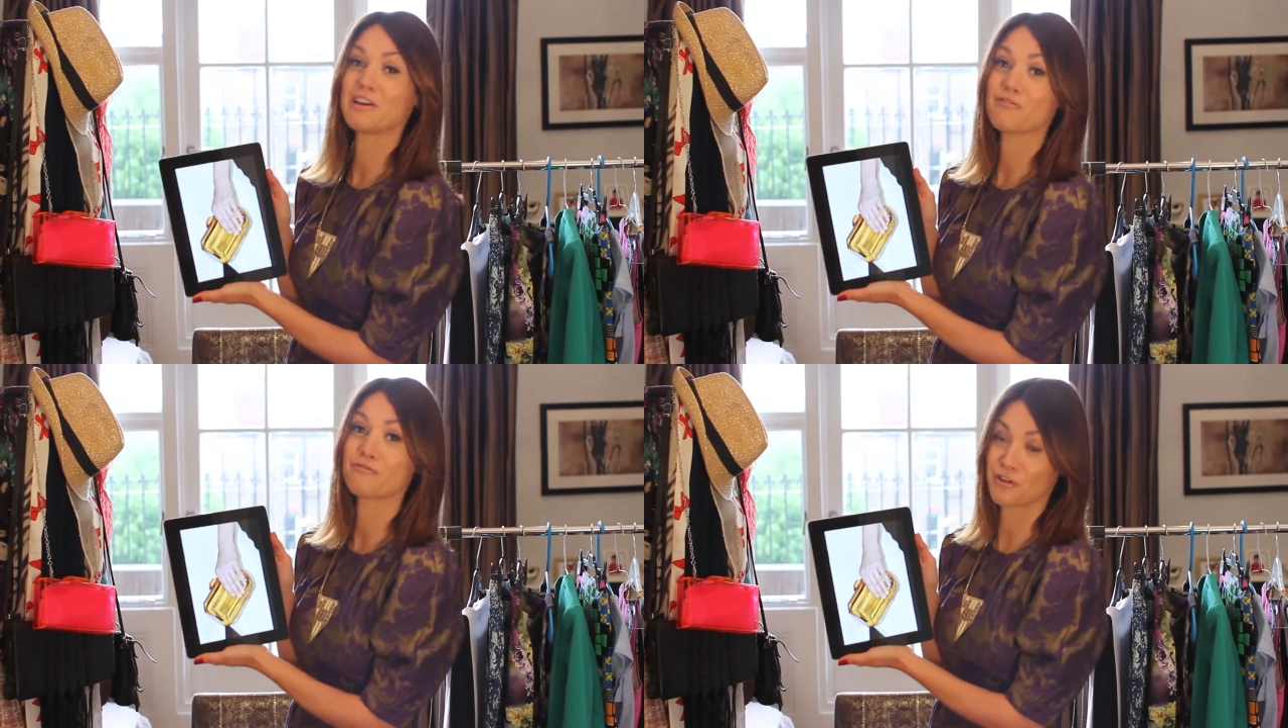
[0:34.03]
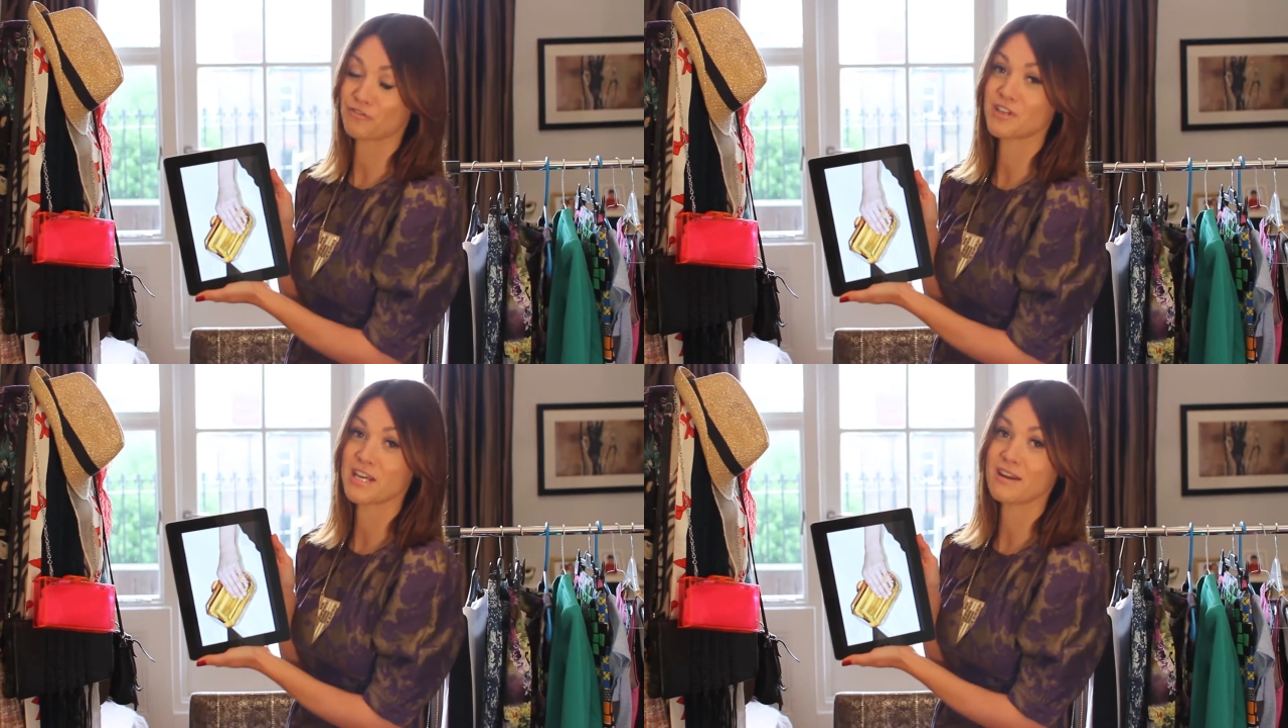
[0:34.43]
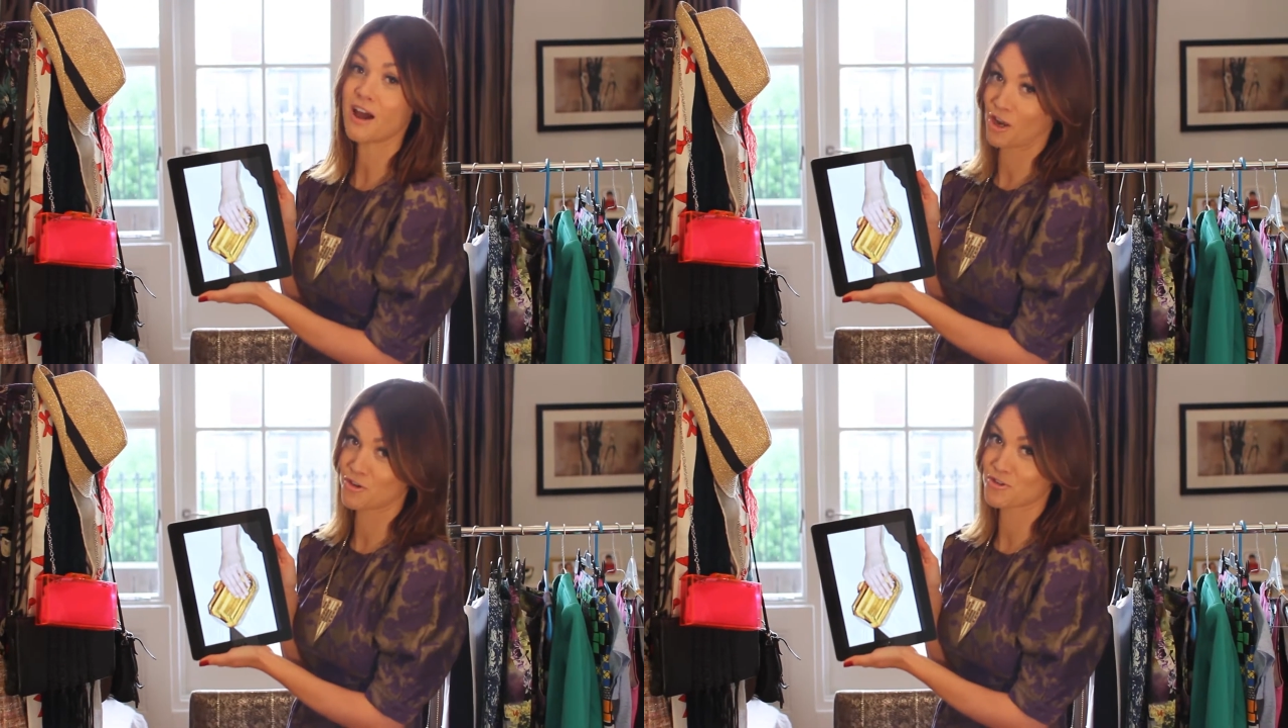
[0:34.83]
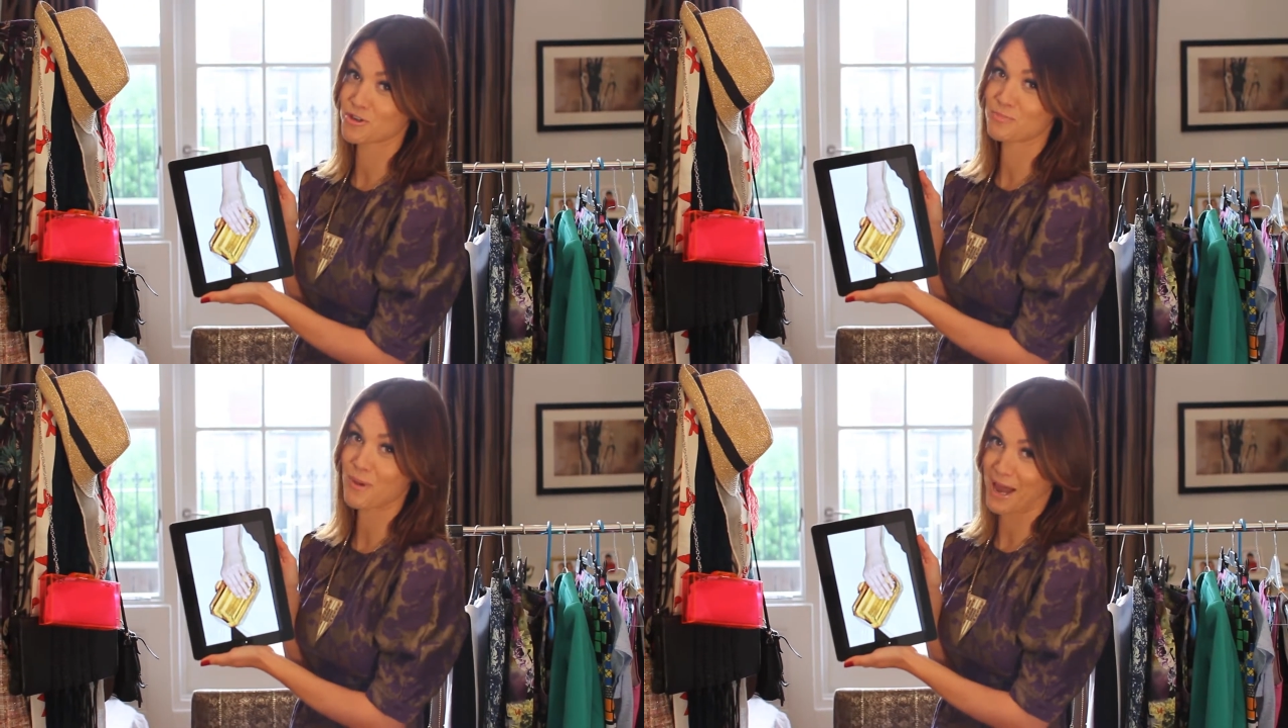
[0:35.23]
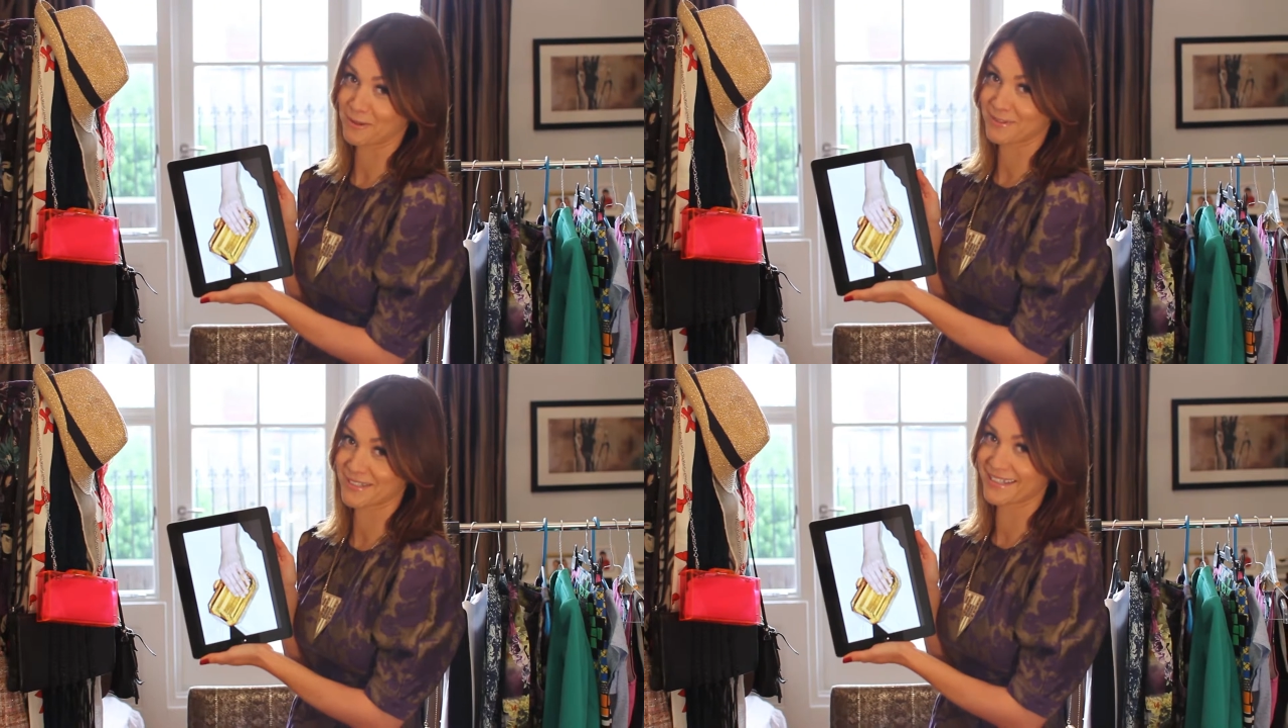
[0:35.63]

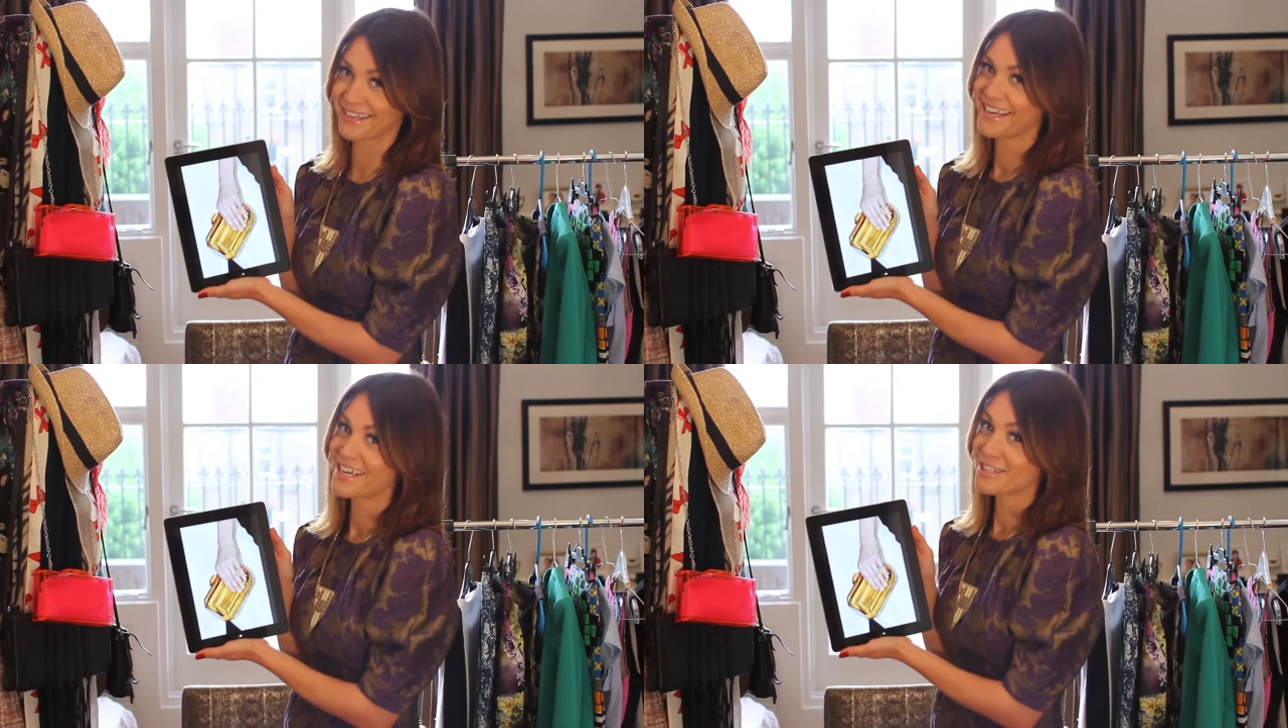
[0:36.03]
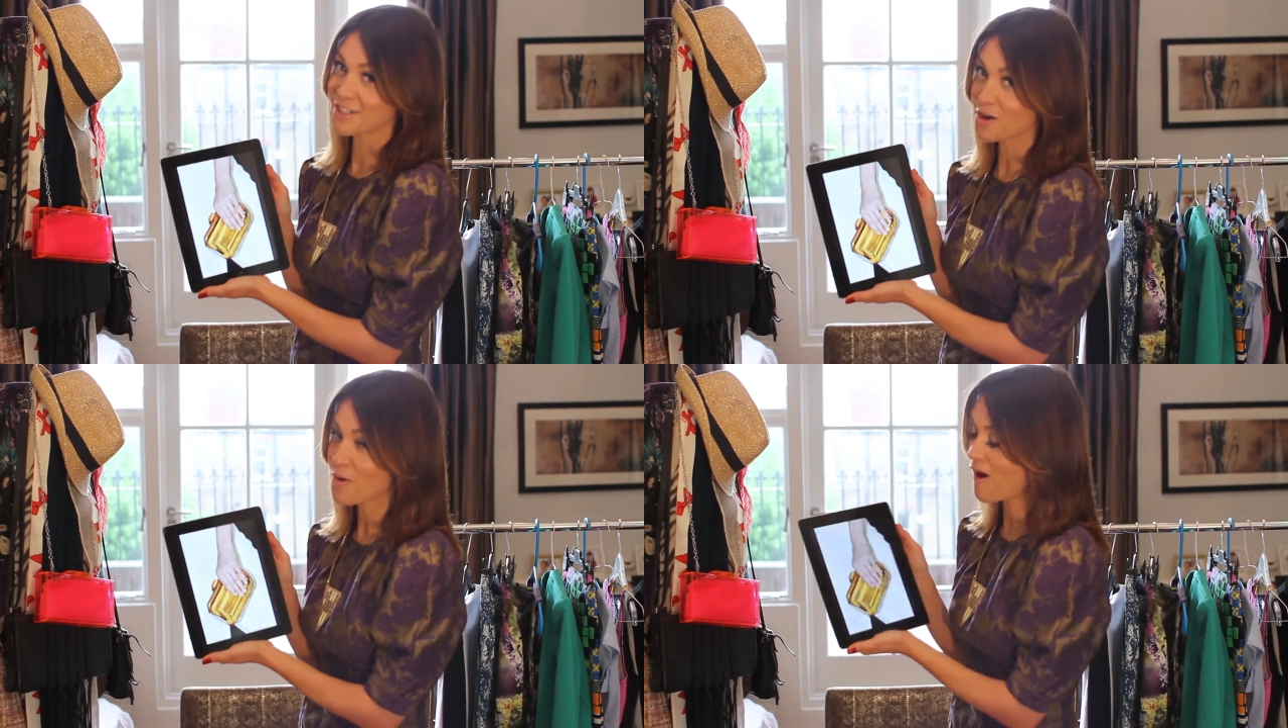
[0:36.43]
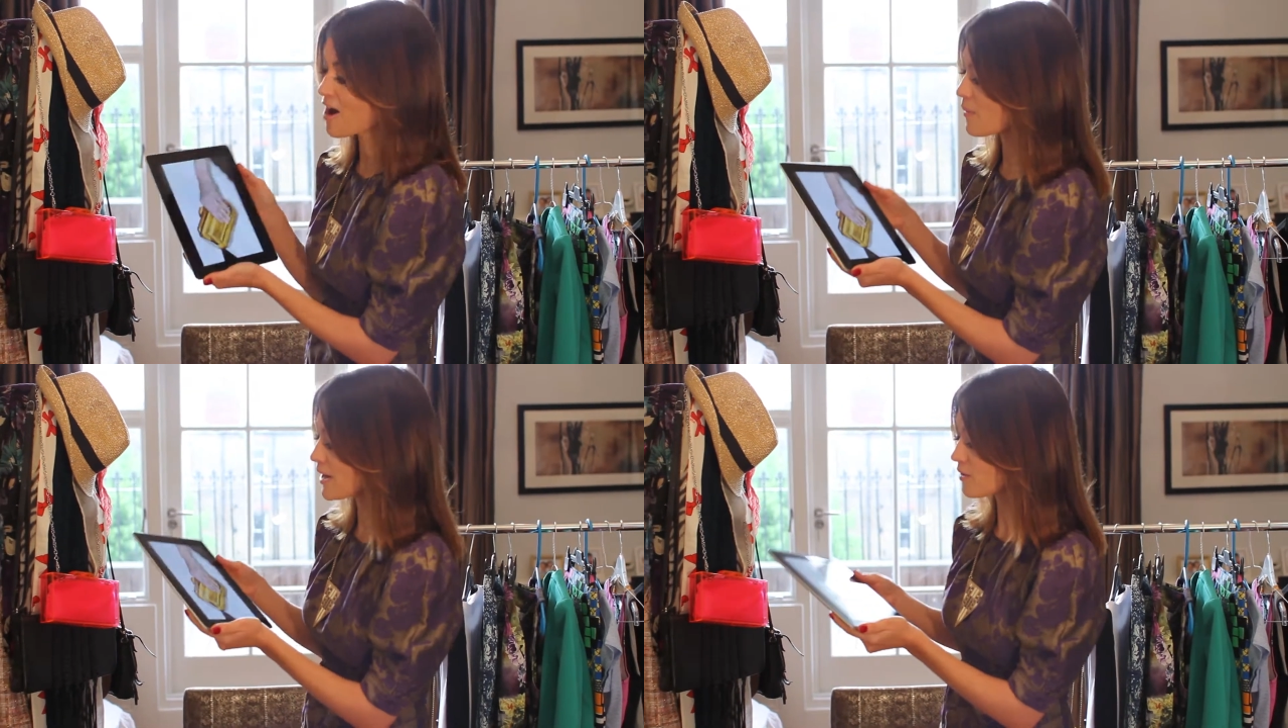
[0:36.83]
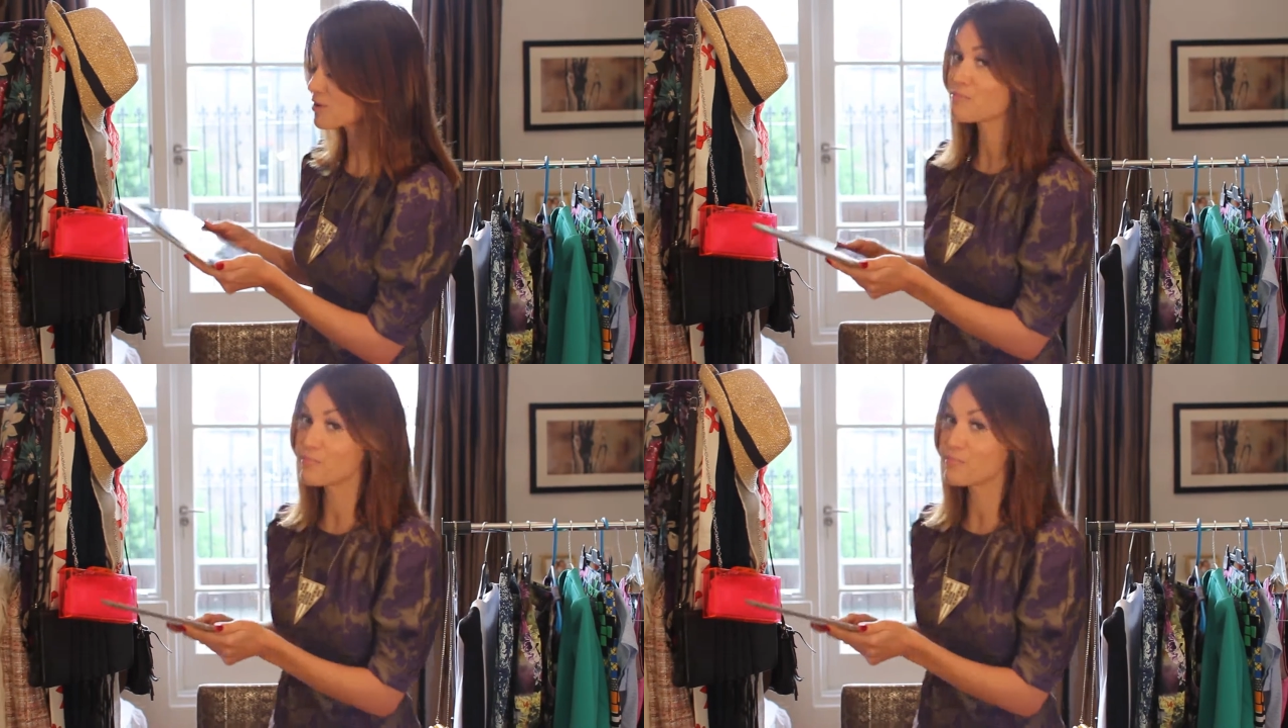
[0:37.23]
£1,500. So I went on a